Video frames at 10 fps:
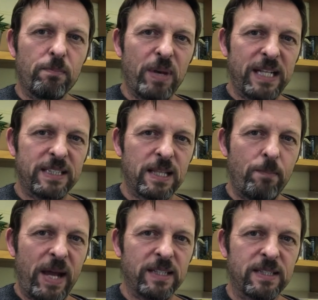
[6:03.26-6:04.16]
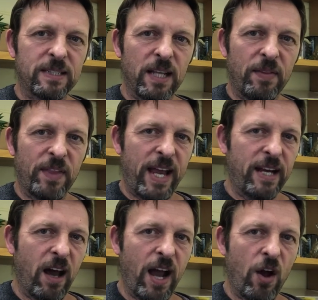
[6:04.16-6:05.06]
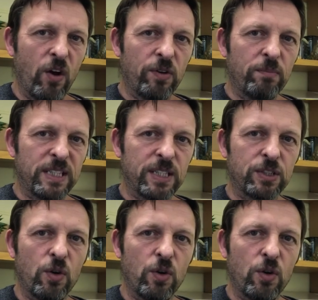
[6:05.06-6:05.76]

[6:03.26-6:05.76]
bless the beds that they lie on," Mrs.